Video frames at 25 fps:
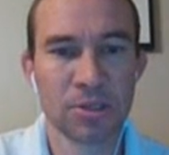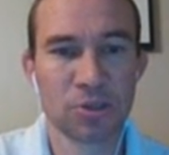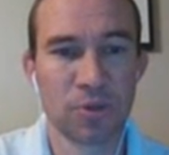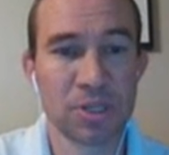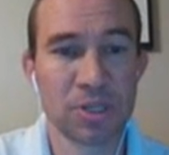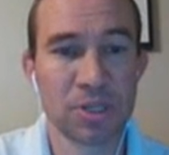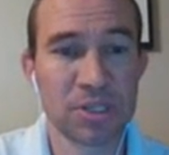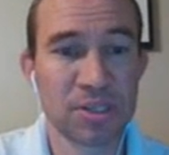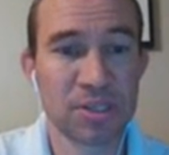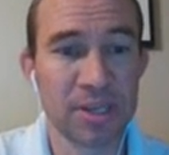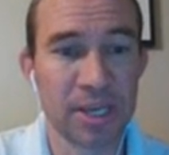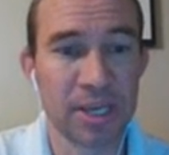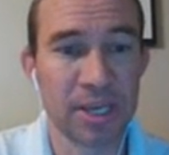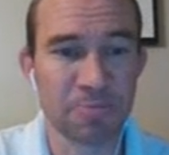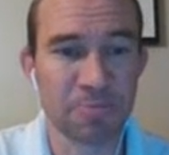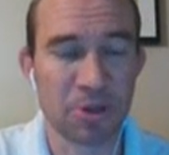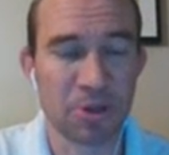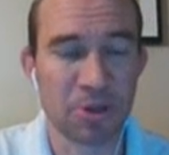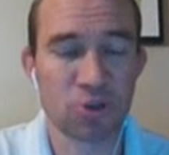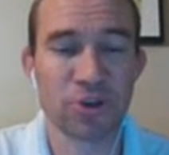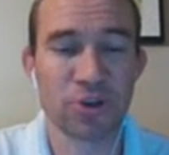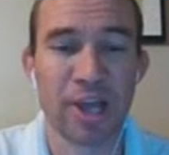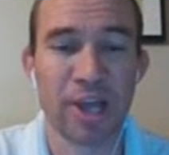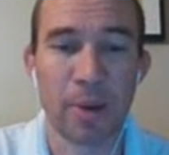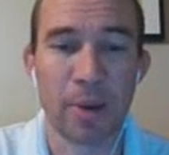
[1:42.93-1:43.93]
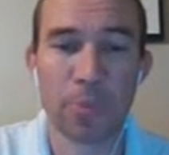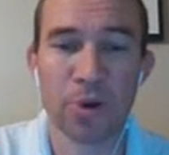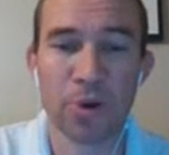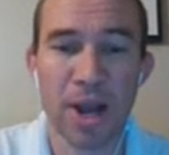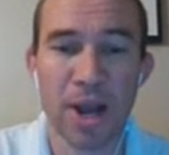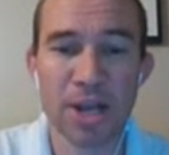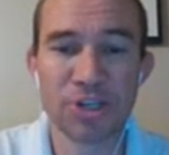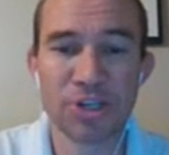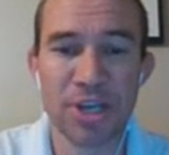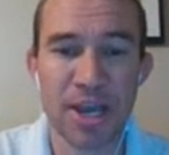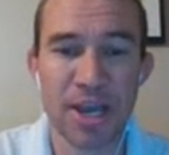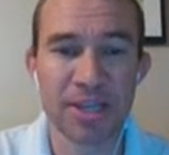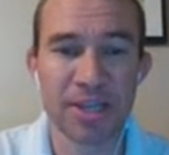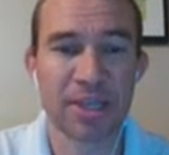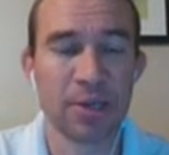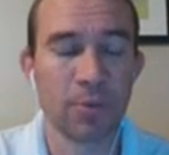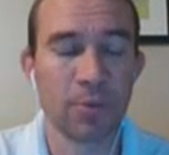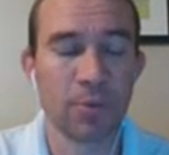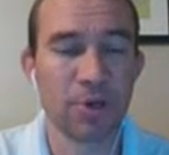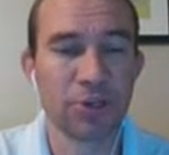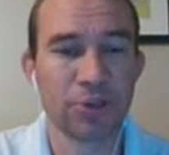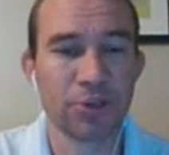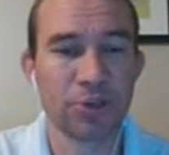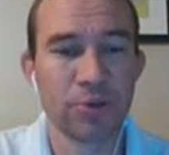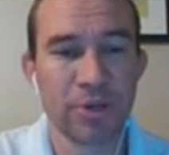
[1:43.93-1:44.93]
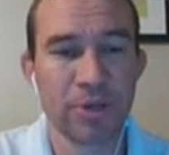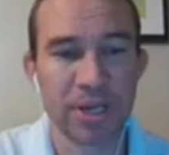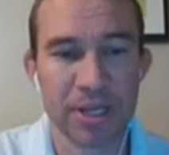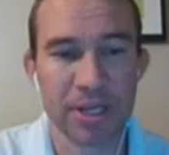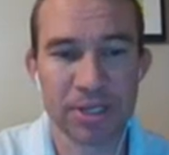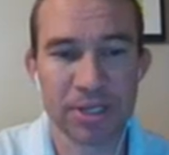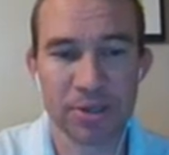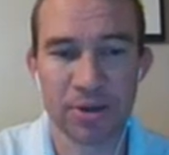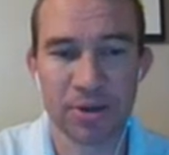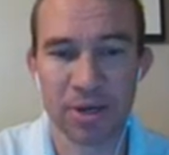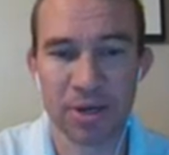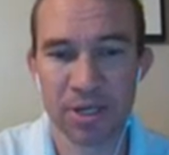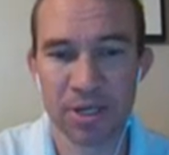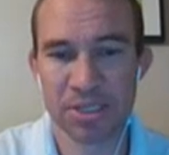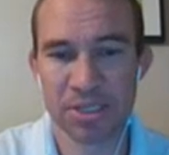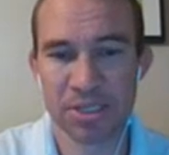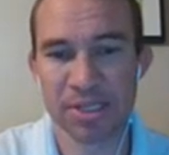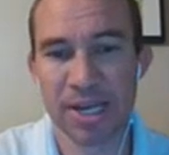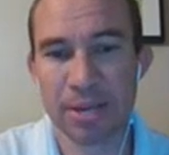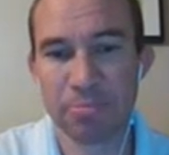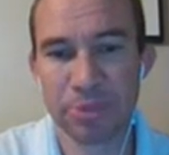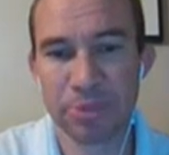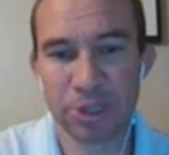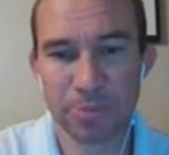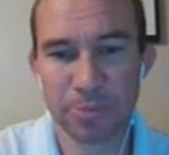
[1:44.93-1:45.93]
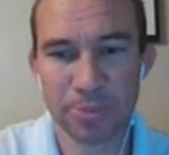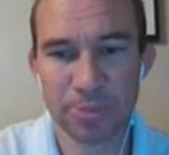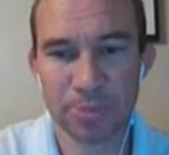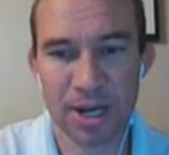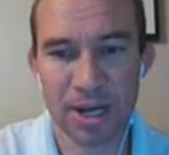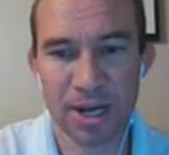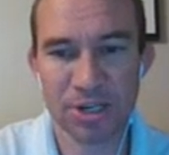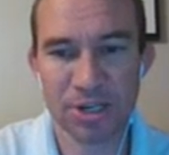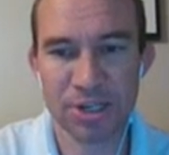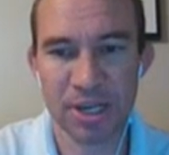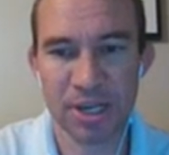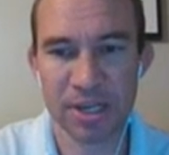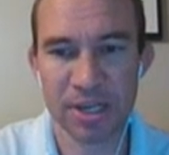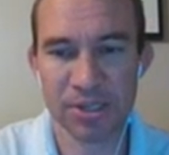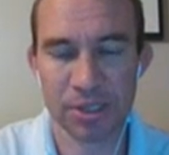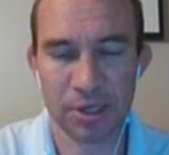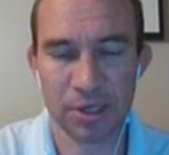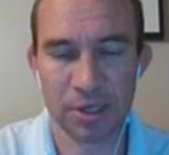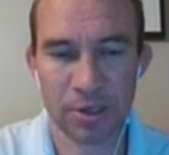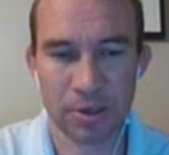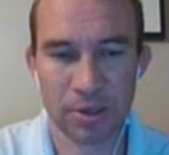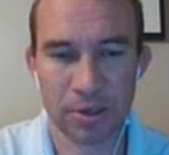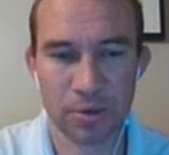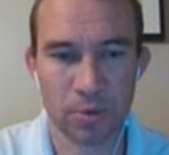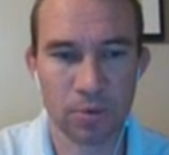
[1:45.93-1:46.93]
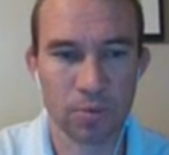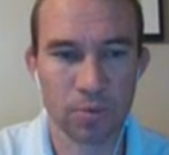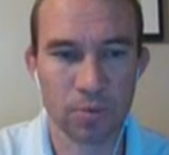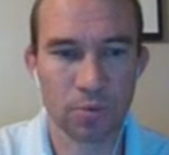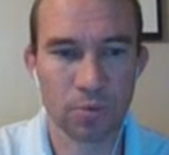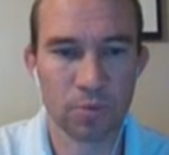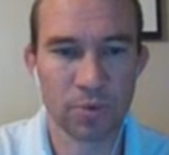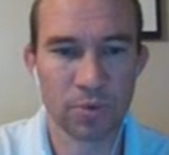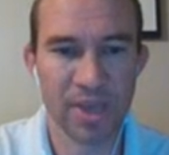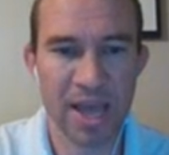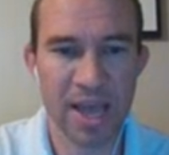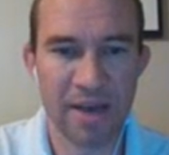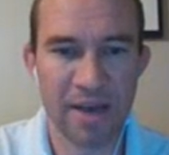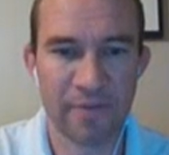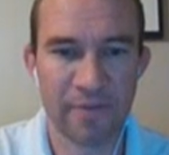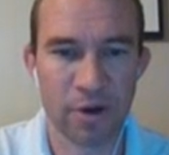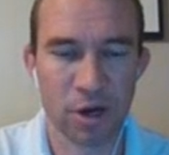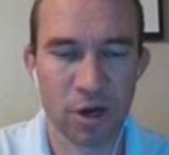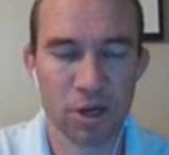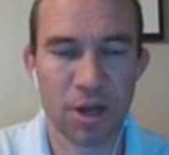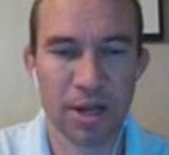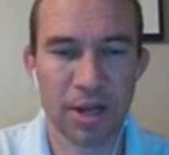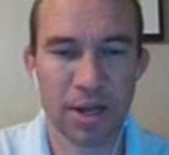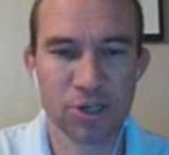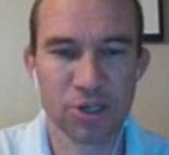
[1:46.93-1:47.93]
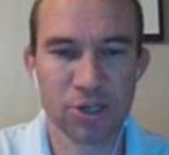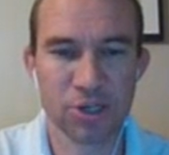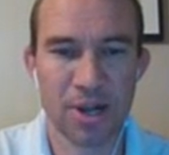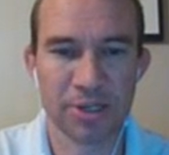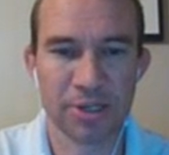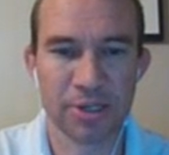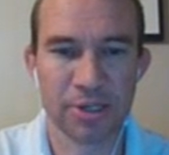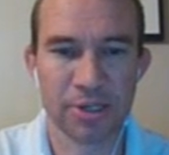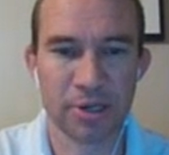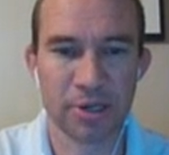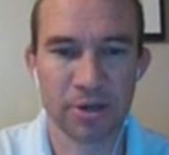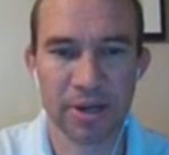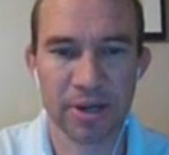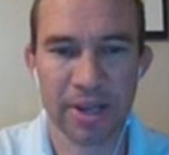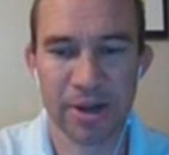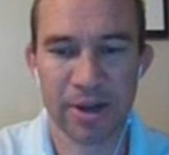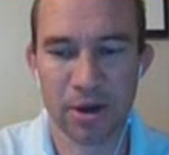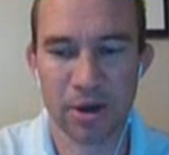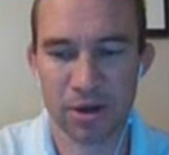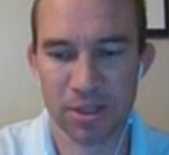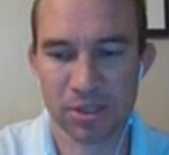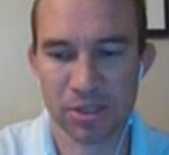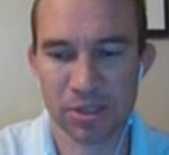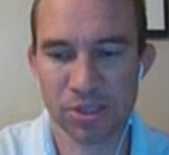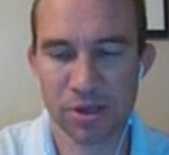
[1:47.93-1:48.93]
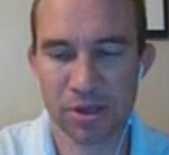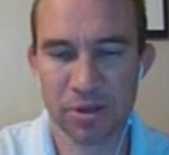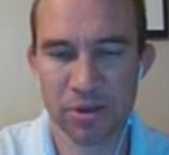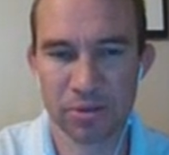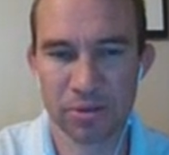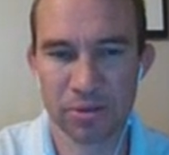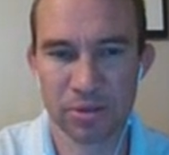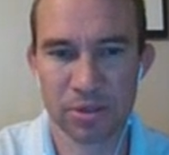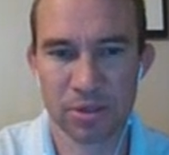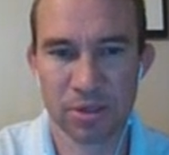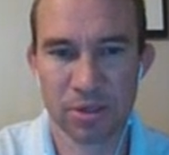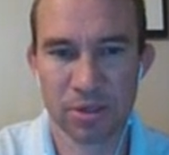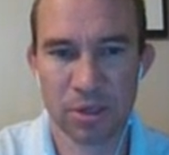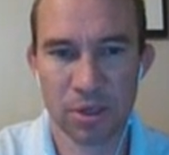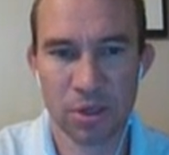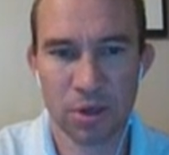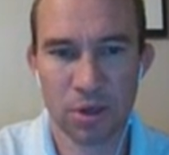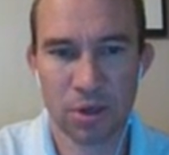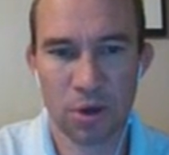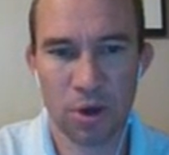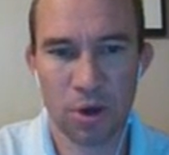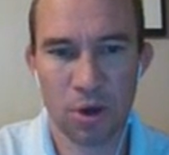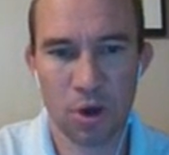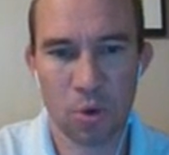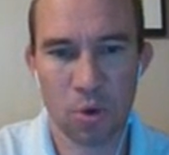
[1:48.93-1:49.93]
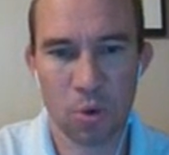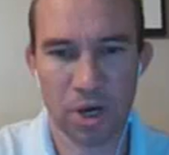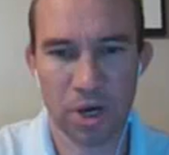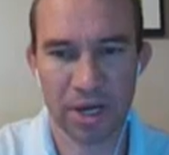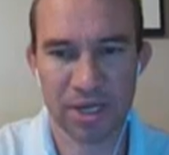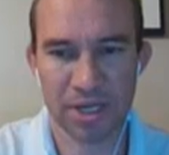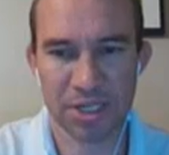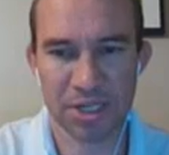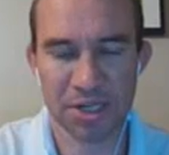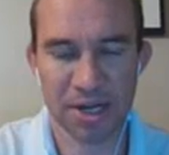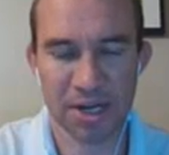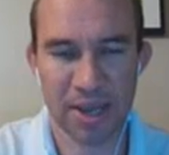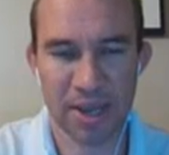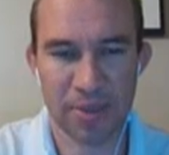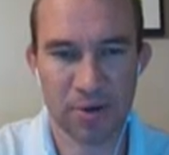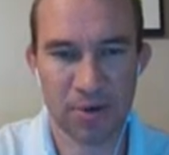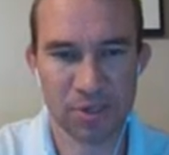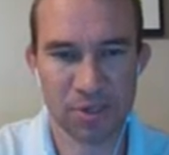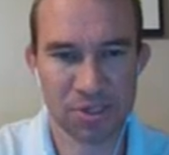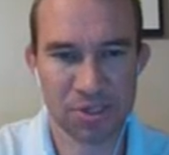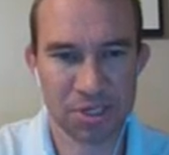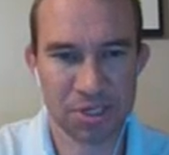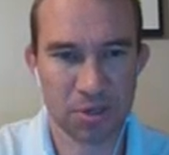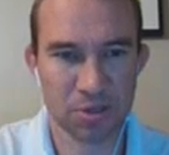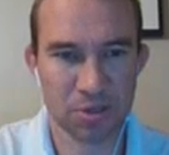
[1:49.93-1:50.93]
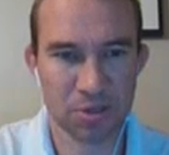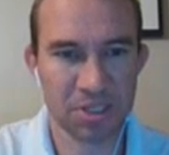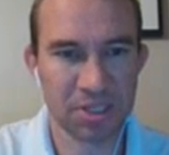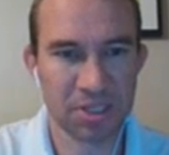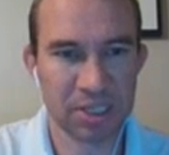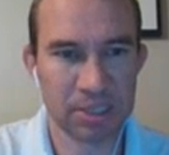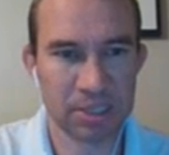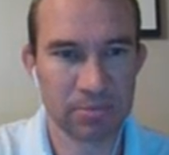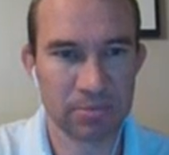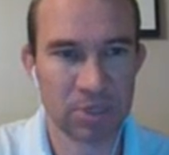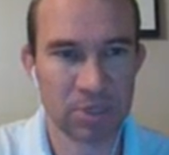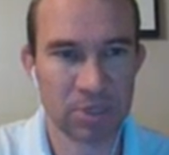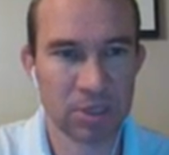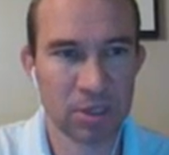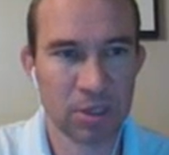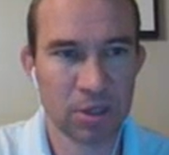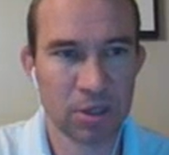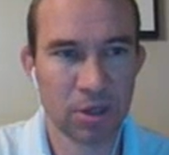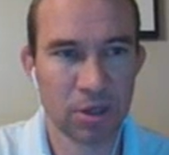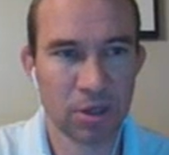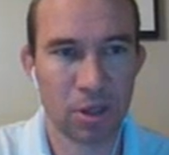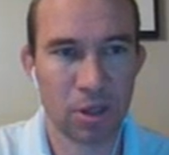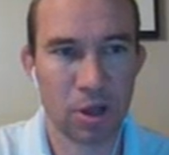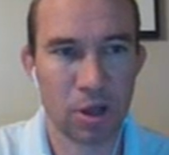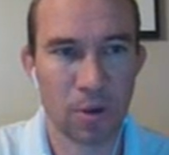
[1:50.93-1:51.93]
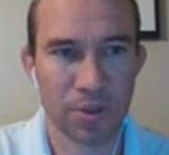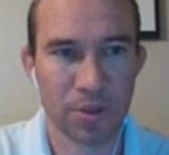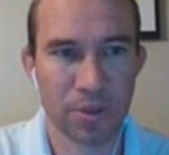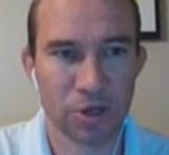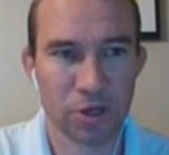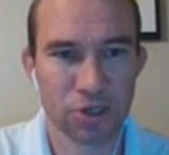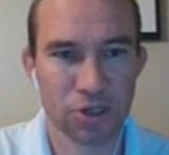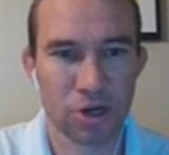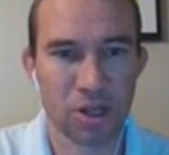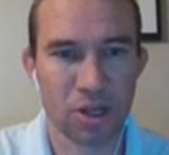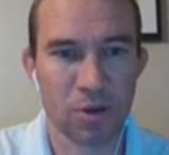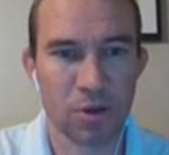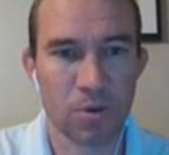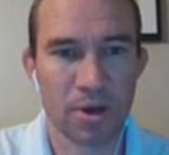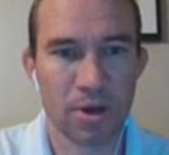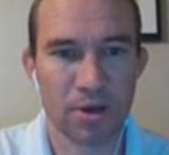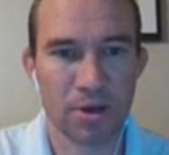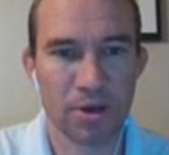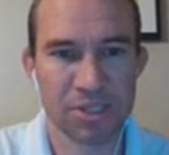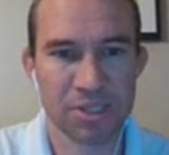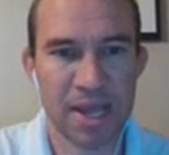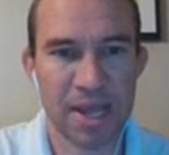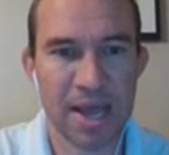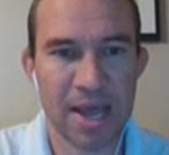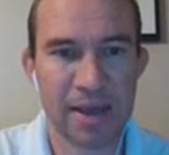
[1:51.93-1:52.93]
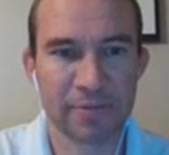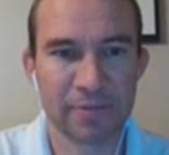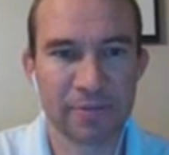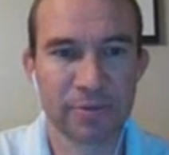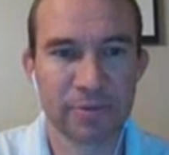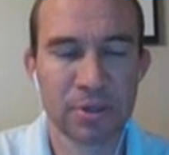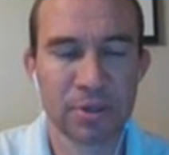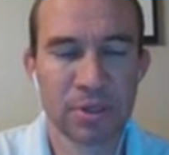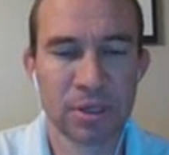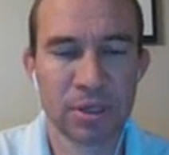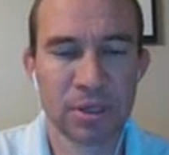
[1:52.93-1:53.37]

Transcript: this is a special kind of project that we're doing. It's called a design build project. So we have our contractor and our consultant all working together as a single team, along with our Charlotte Water staff,